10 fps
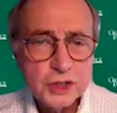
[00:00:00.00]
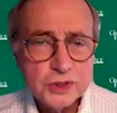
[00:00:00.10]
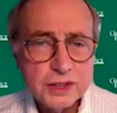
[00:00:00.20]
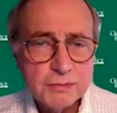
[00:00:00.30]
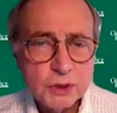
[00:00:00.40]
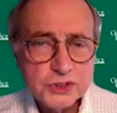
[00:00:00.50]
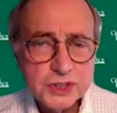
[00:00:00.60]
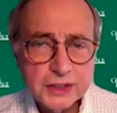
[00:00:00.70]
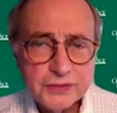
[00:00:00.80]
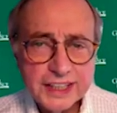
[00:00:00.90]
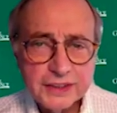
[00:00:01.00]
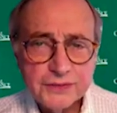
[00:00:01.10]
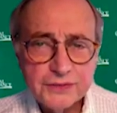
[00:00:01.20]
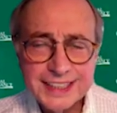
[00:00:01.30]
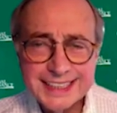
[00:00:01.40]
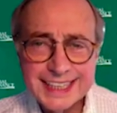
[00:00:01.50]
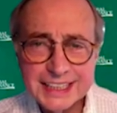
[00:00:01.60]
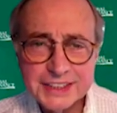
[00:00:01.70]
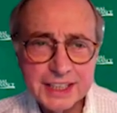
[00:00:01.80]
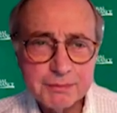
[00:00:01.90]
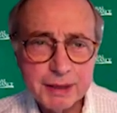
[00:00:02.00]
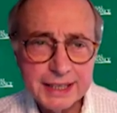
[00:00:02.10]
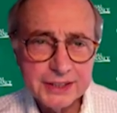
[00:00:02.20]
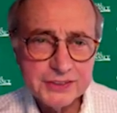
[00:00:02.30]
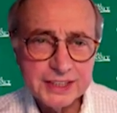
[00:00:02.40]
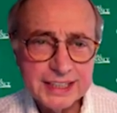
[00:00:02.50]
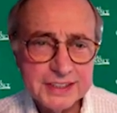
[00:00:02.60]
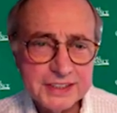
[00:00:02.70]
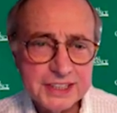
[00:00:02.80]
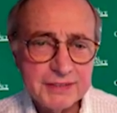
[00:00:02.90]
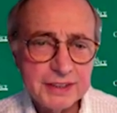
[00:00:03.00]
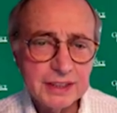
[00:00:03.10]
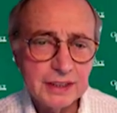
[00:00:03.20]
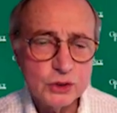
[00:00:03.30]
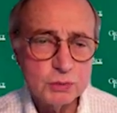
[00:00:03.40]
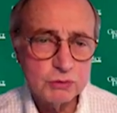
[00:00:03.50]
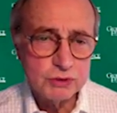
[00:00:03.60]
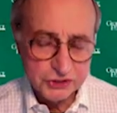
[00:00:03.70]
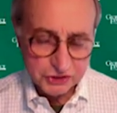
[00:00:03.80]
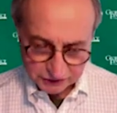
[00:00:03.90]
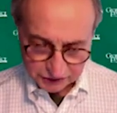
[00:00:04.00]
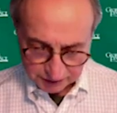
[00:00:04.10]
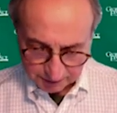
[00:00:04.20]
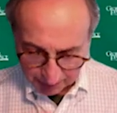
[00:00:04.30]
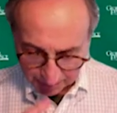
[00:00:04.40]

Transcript: to the most innovative fintechs and banks in seven global regions.